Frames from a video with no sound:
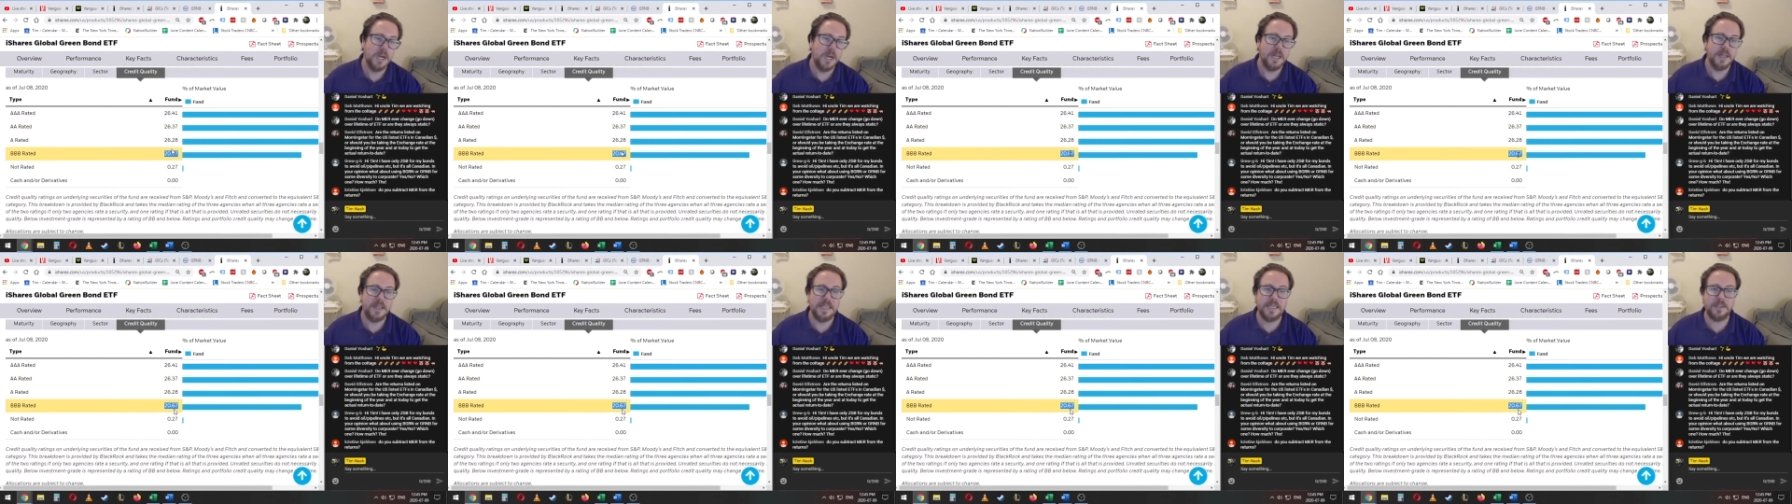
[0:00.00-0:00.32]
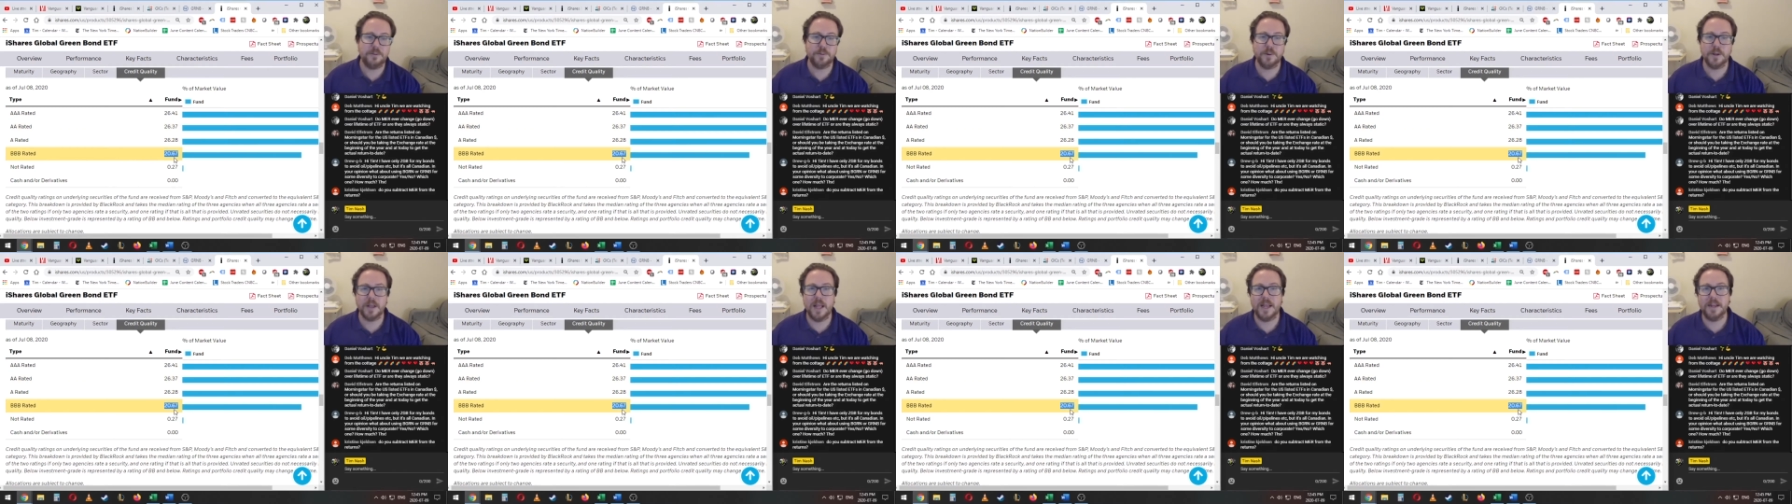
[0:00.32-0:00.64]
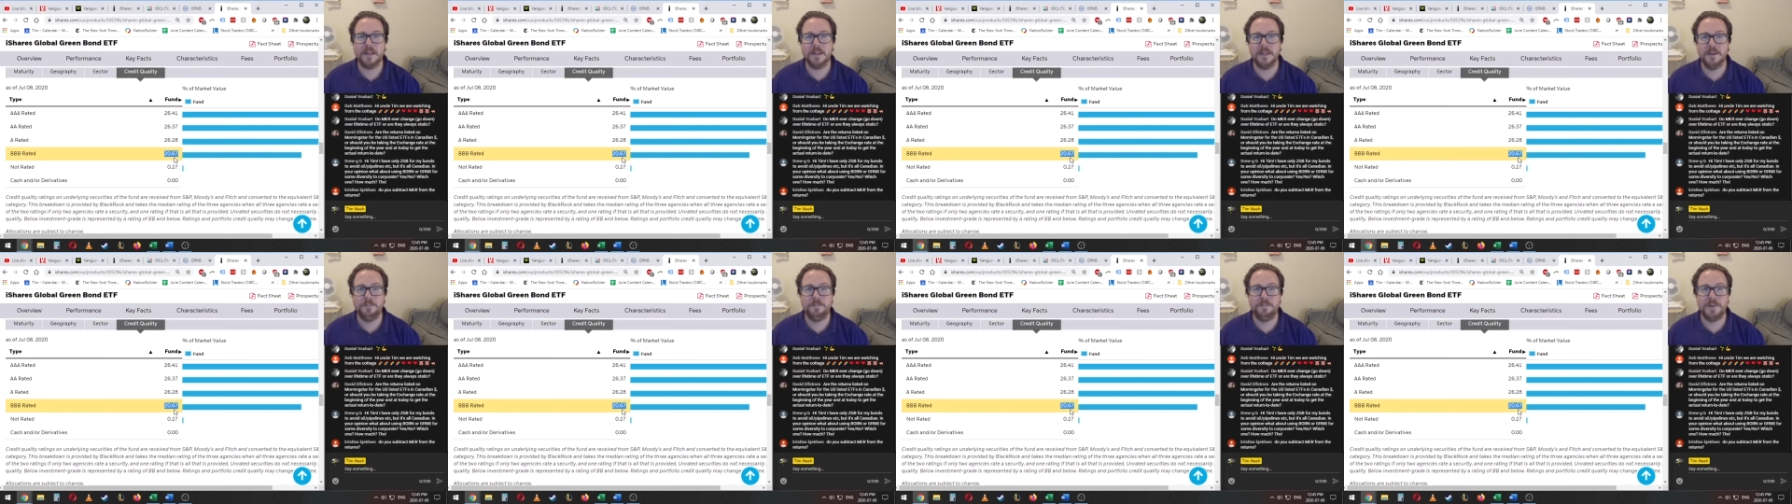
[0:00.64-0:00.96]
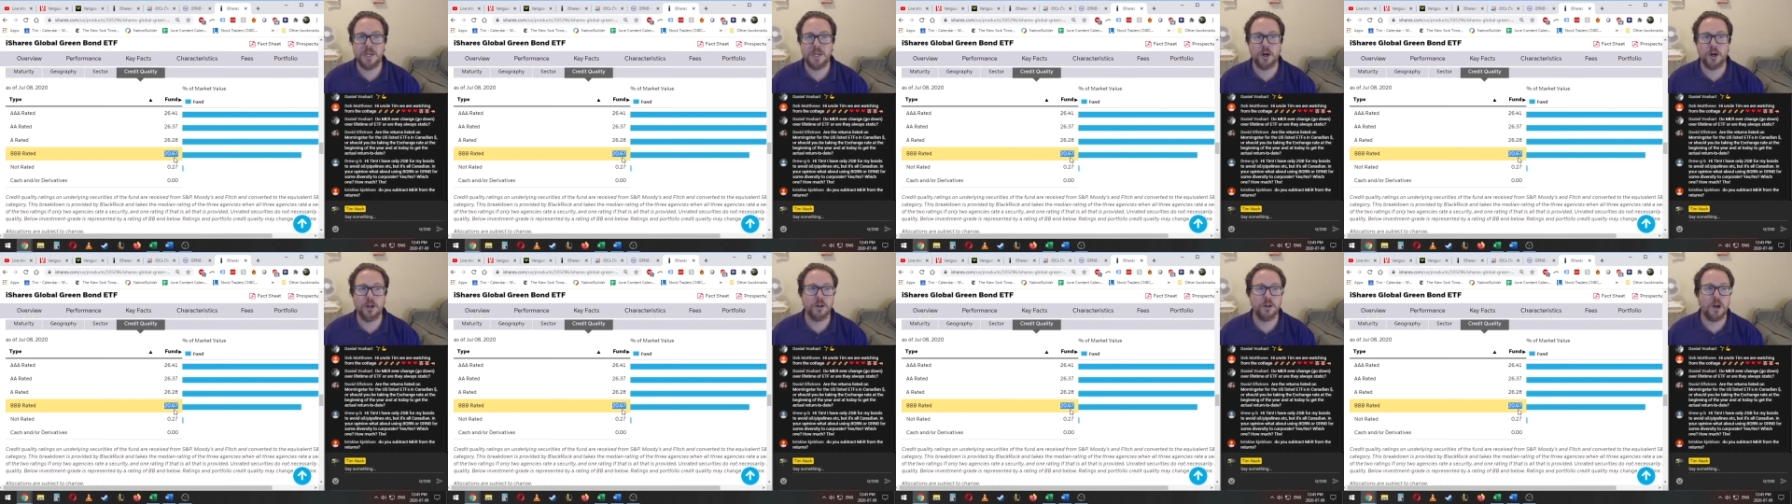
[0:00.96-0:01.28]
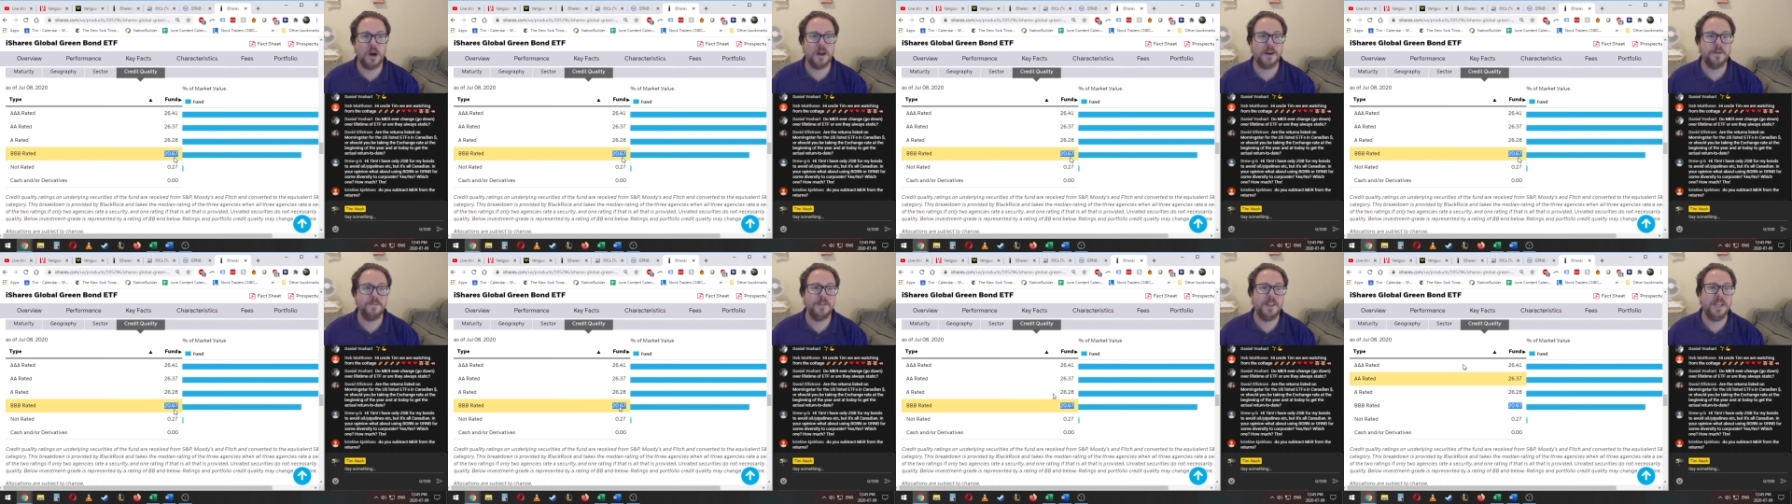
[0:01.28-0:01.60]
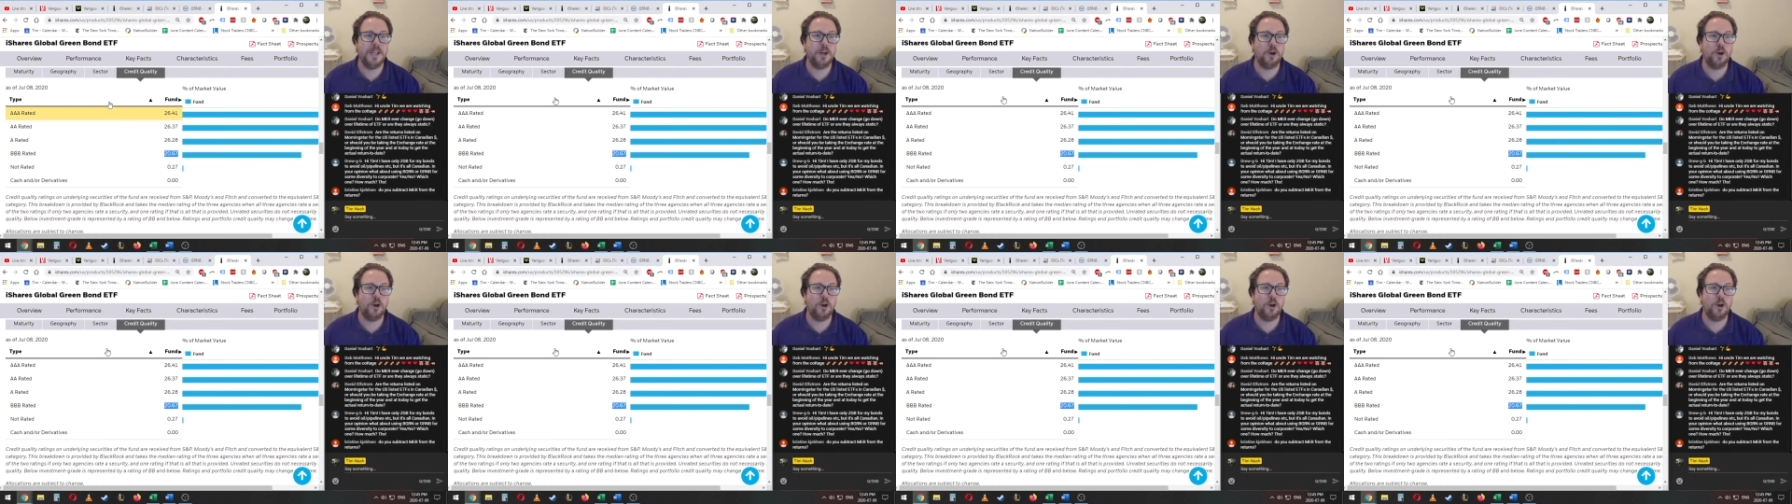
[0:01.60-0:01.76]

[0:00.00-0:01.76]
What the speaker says: these would likely be a lot of the